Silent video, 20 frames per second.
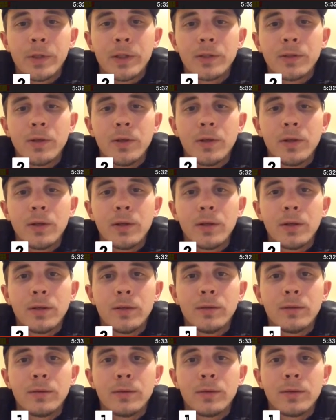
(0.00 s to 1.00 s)
is
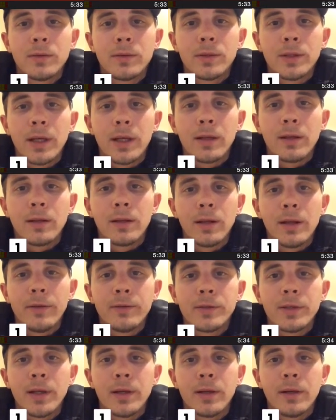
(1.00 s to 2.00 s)
good. Taking the
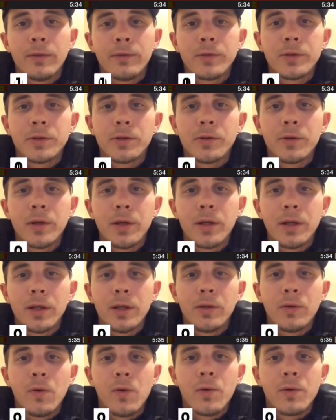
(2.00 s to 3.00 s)
left side off the screen
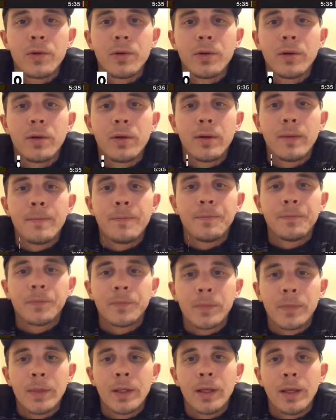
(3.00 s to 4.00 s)
in order,
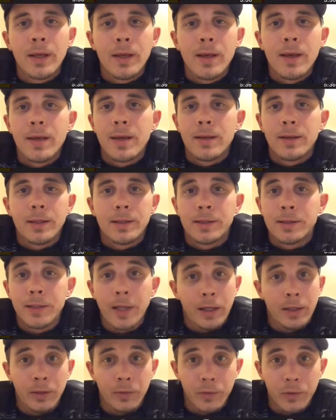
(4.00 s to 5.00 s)
and that's
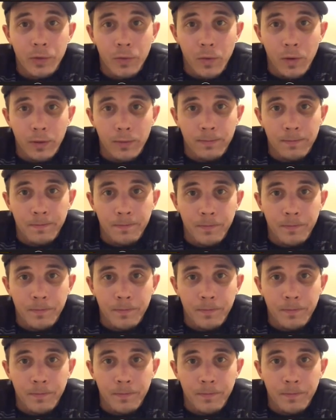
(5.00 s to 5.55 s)
exactly what you want.